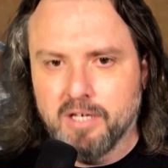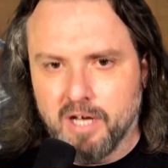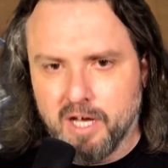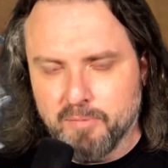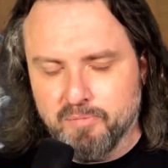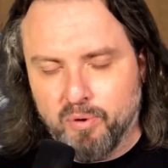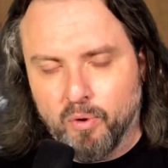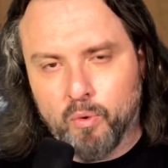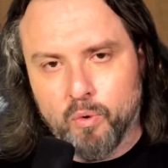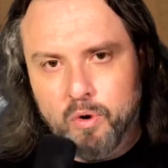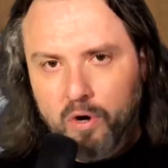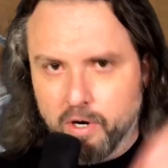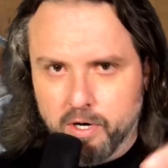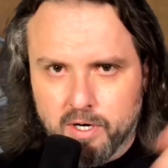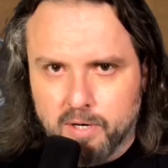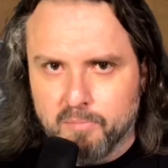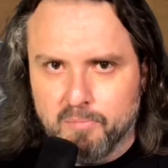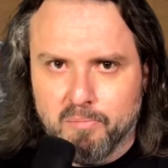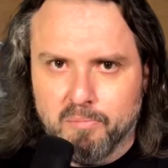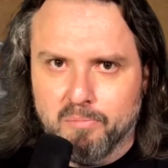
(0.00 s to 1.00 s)
I
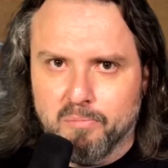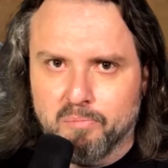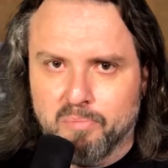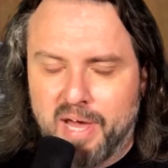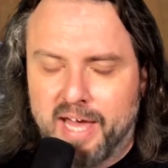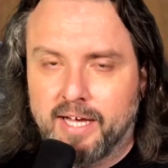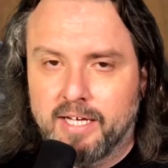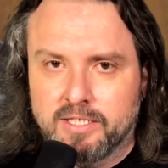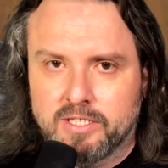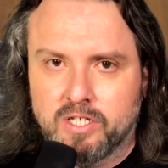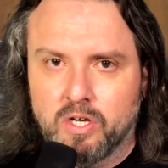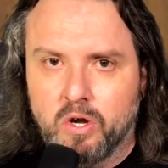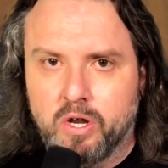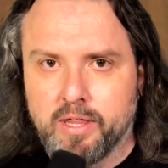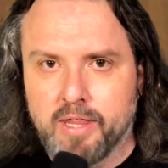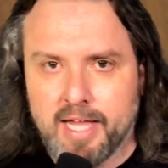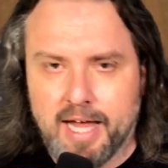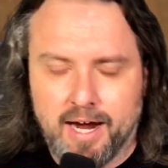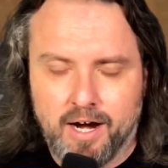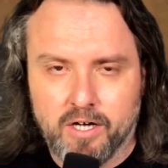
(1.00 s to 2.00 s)
poured baking soda
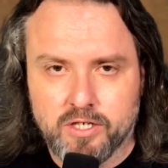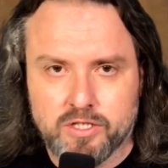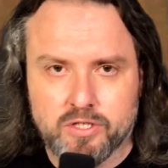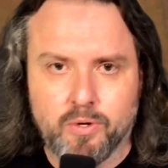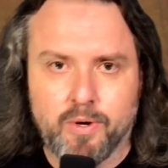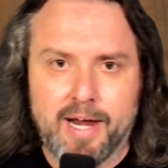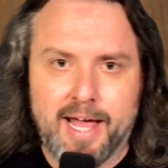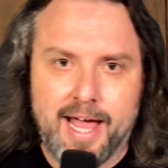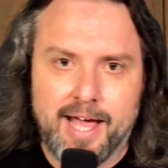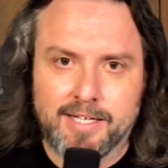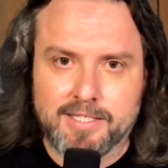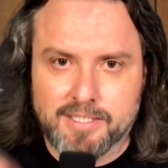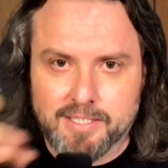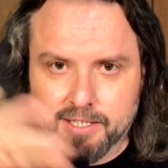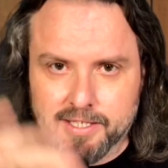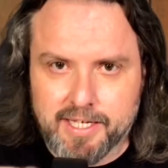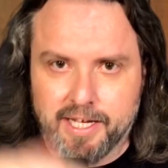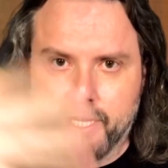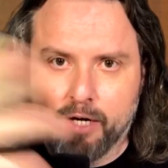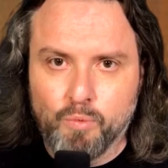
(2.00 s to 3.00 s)
in there so it has the
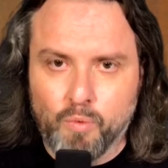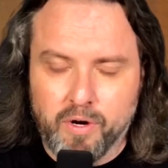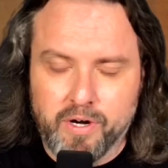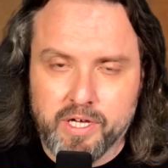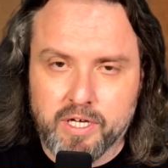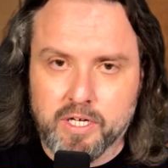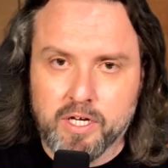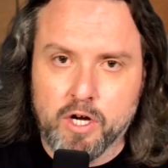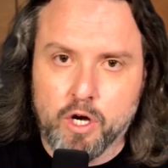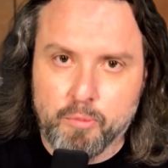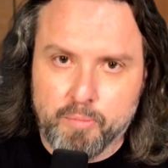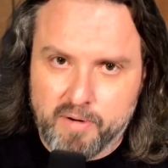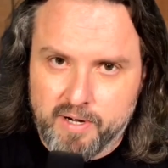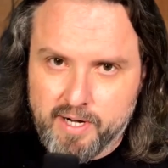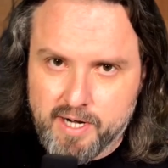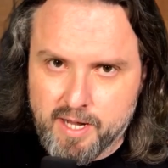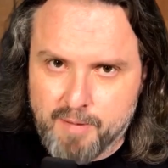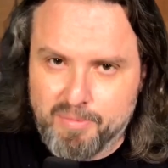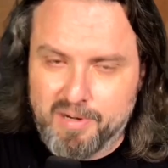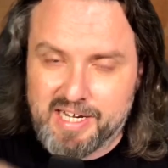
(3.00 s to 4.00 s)
lid where you can open
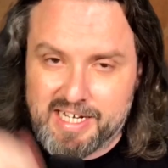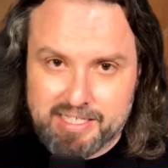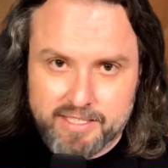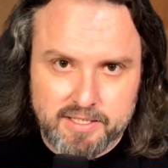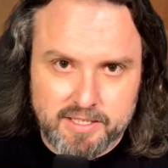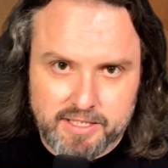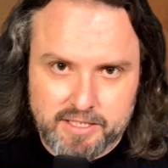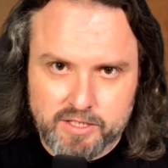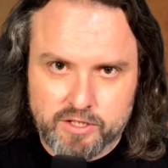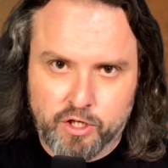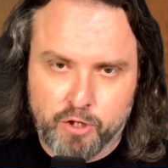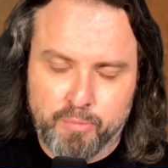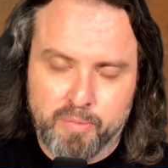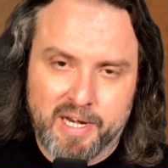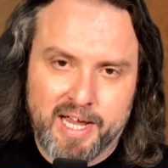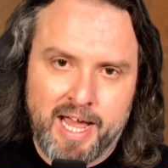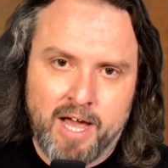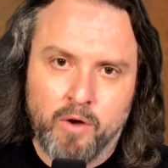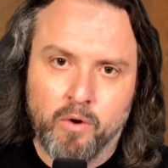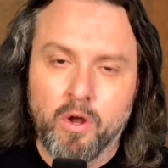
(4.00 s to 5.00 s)
it up and easily scoop it
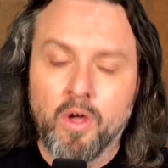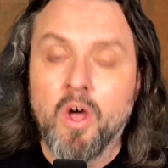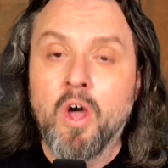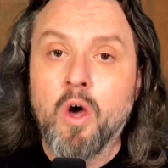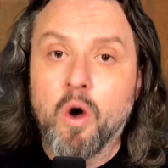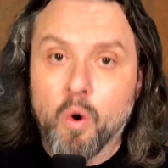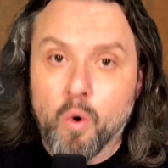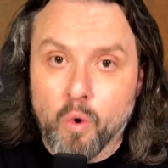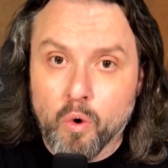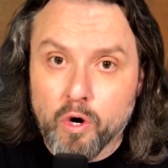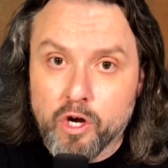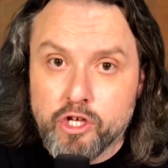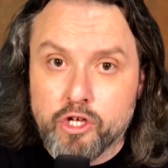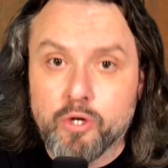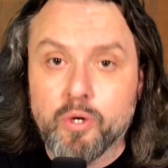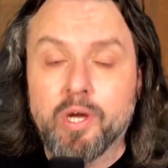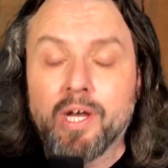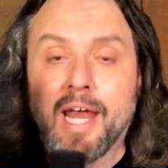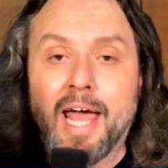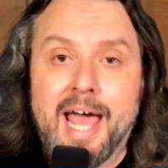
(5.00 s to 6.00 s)
out. Or you
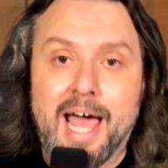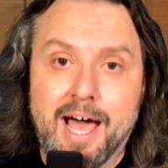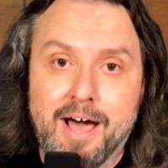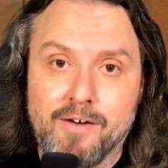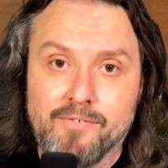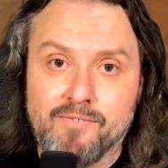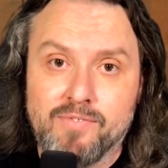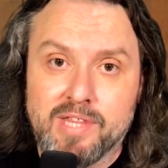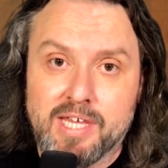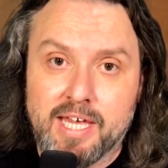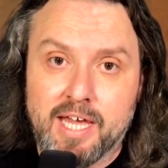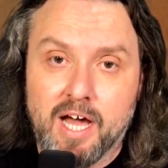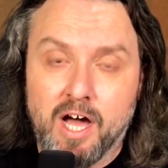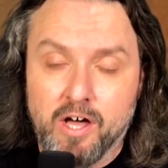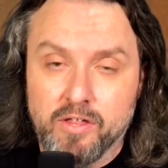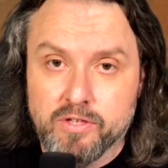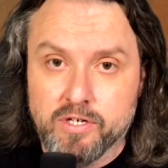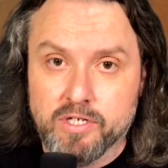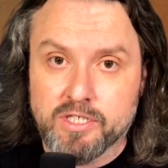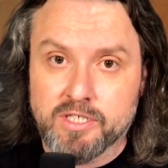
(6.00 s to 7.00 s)
can have the
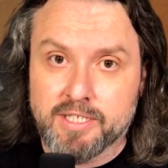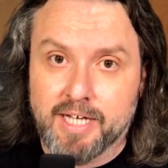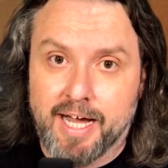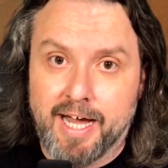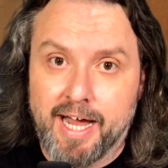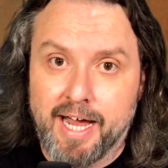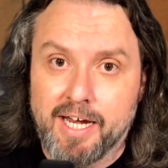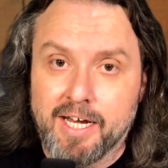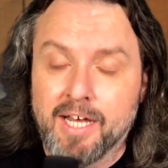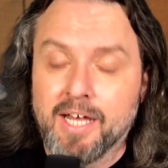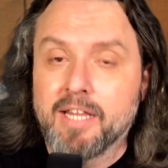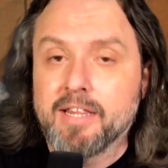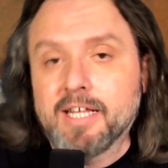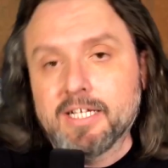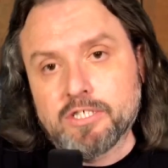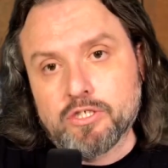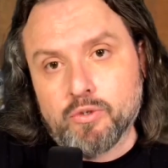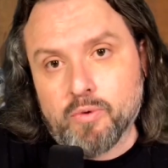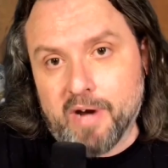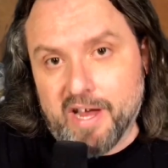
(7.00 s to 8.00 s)
other side
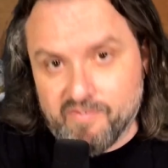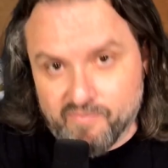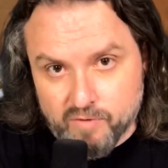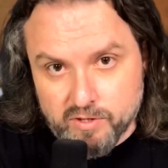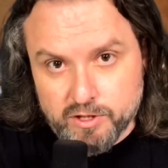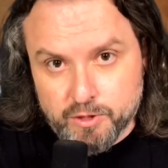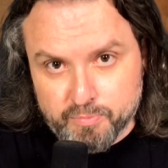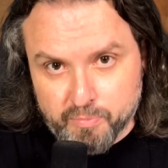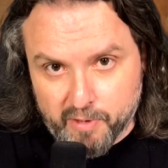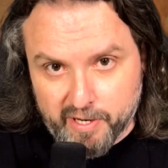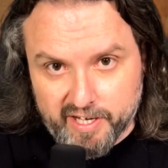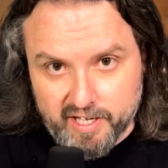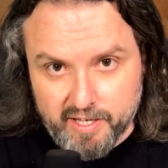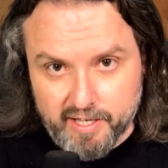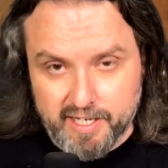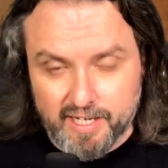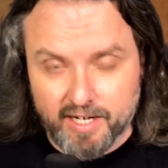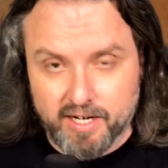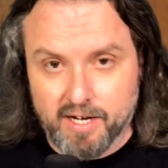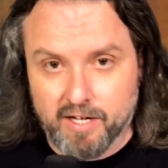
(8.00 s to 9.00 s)
that's great for
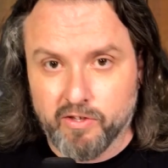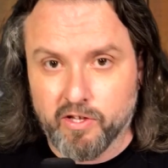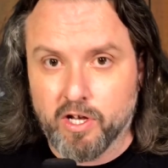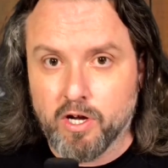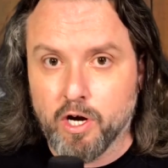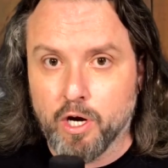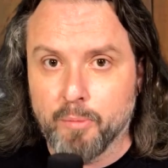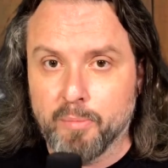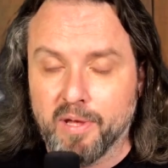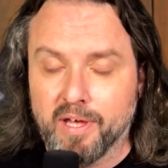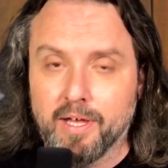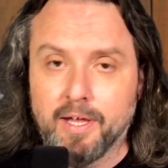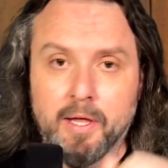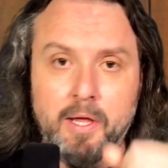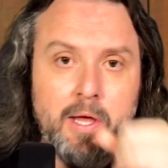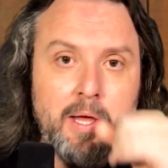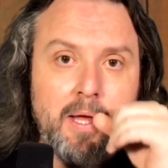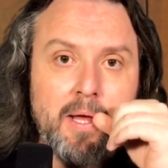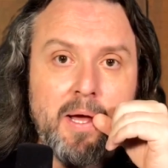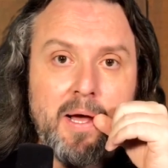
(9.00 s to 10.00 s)
sprinkling it on the carpet.
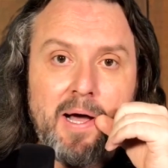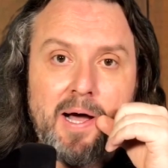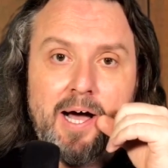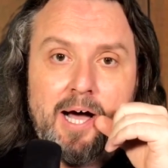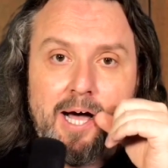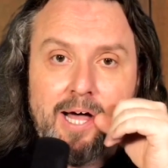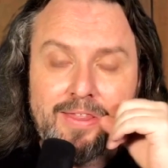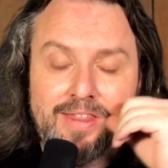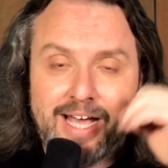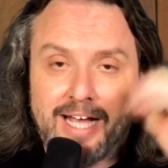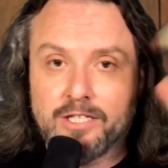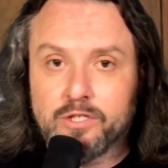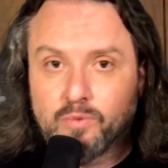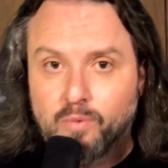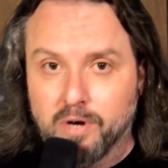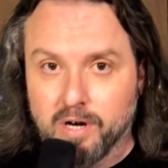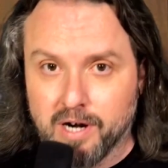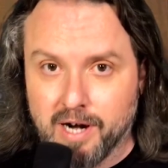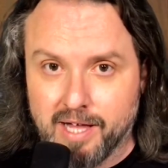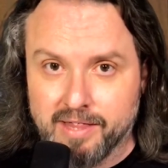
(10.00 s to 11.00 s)
That's
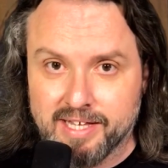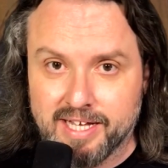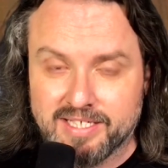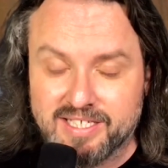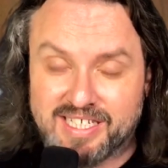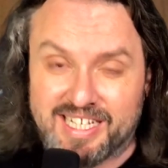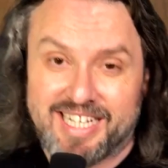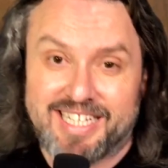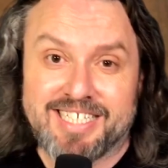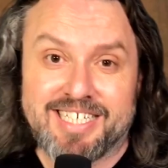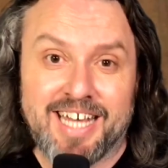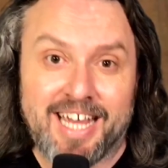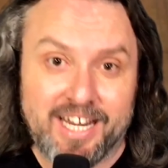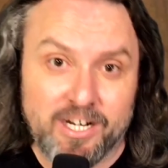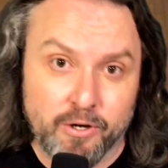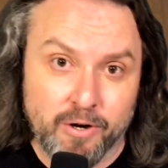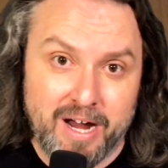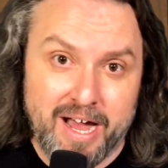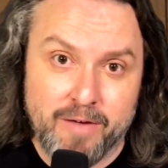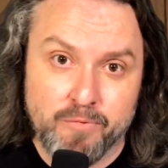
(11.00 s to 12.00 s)
the
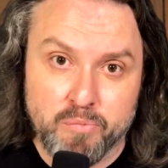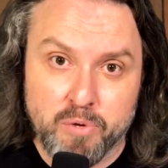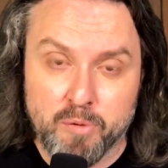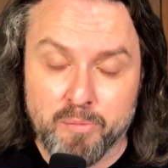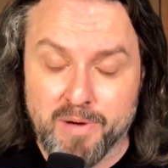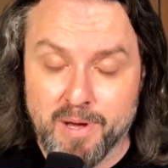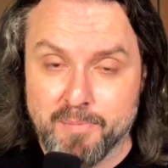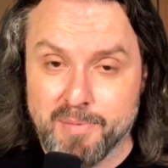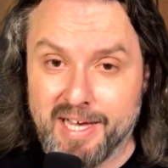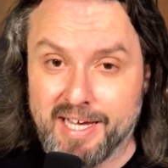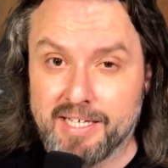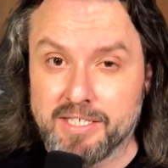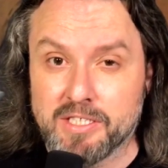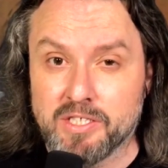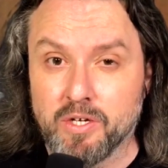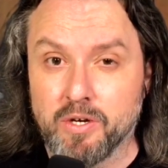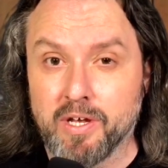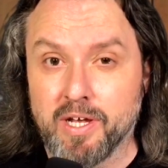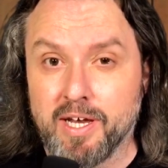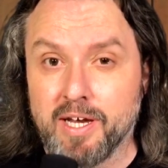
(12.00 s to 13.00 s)
container I've put my baking
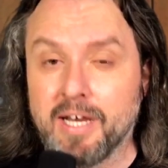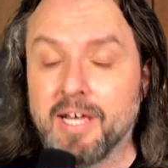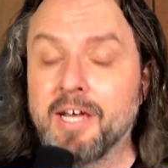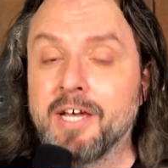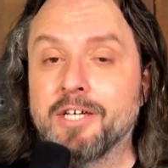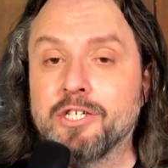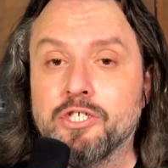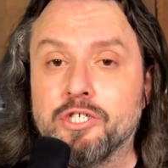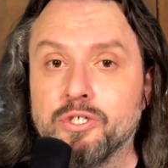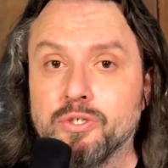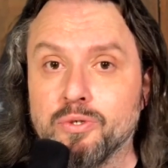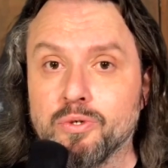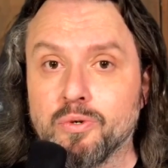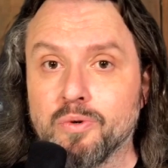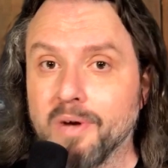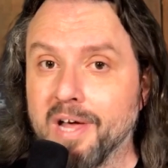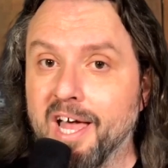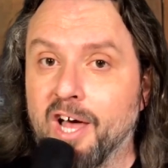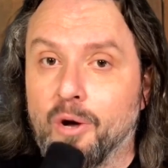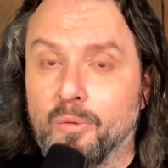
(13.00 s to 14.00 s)
soda in
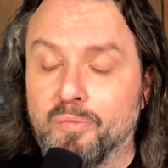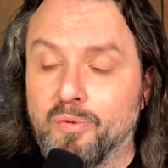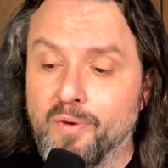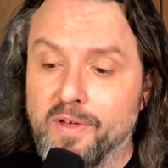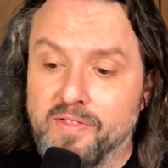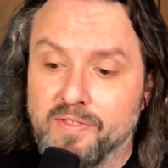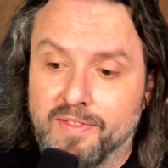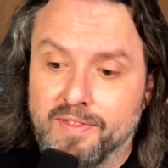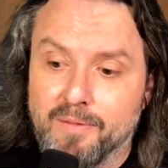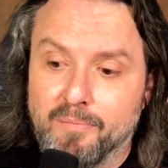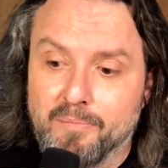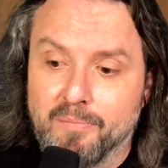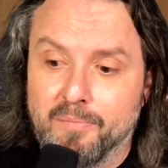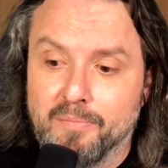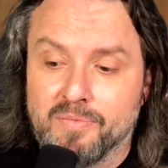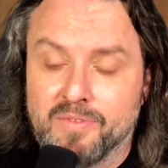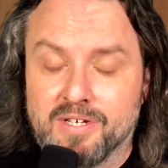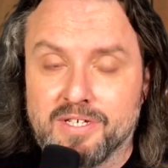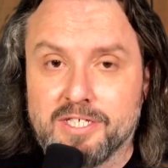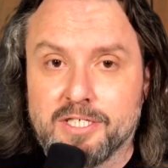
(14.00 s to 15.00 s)
to help with
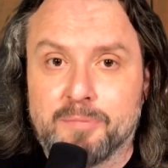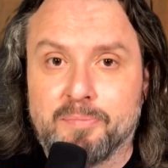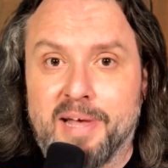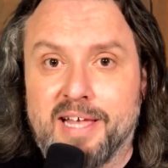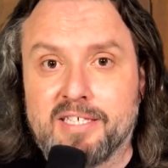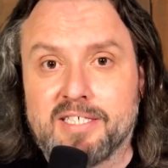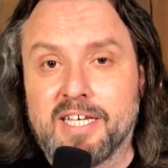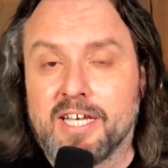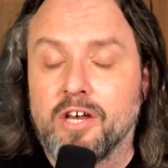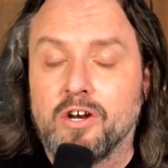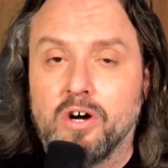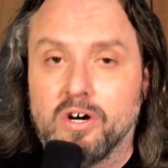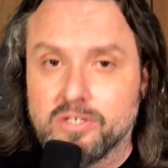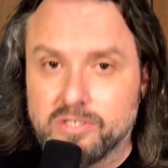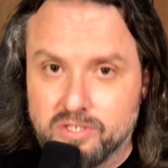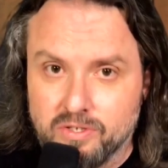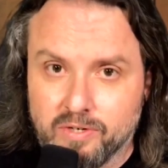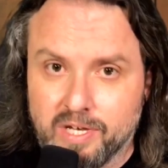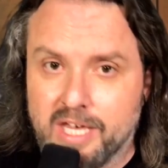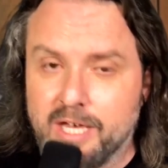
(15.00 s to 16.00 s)
the dispensing and
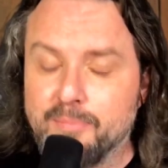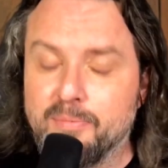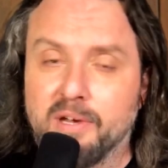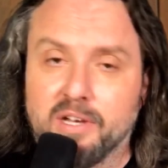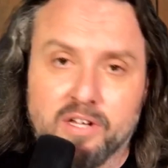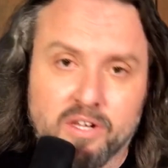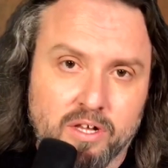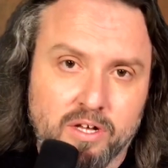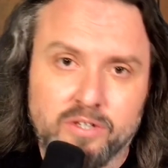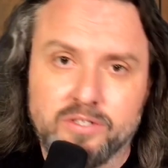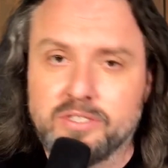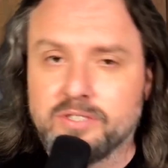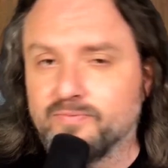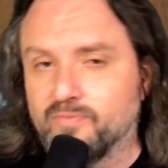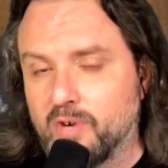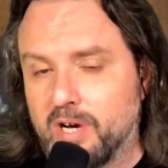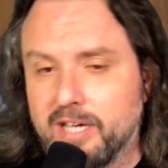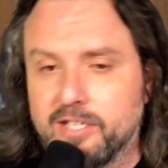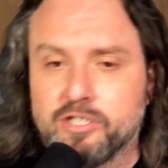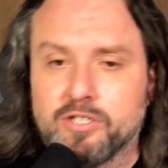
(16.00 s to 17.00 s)
also keep it closed,
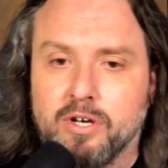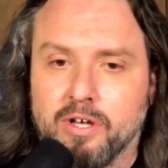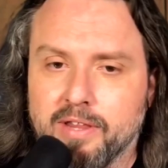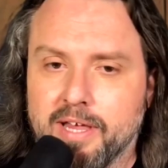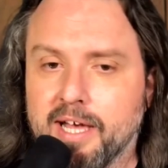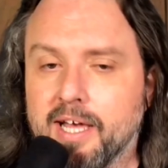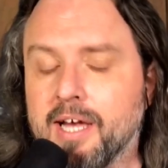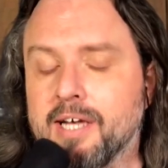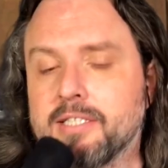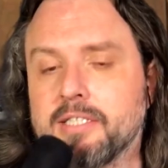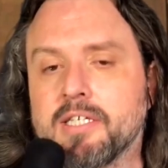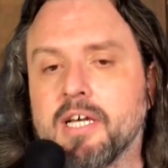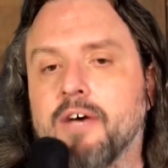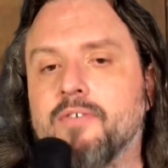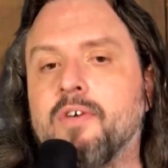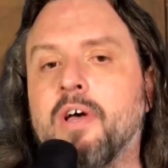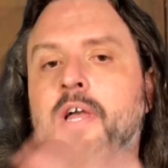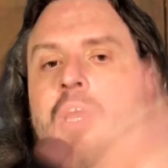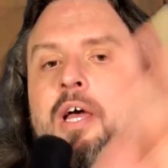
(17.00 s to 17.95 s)
fresh, all that kind of stuff.